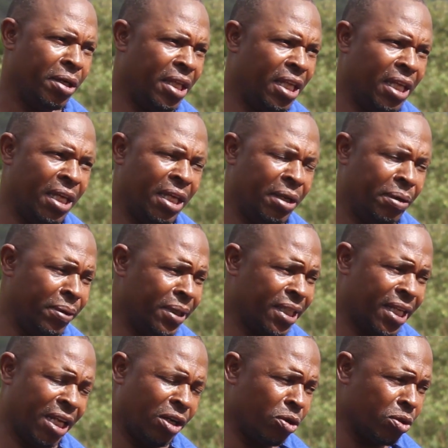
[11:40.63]

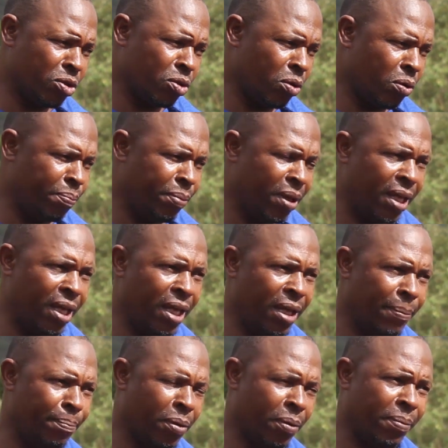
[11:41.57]
which can also
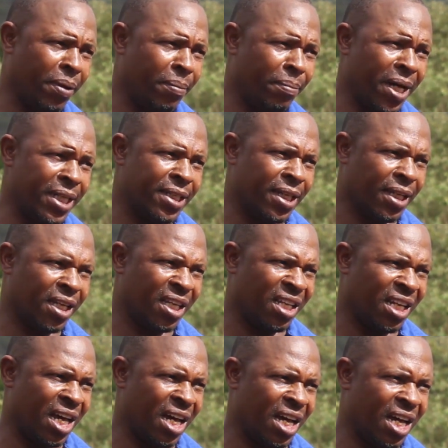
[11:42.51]
be problematic in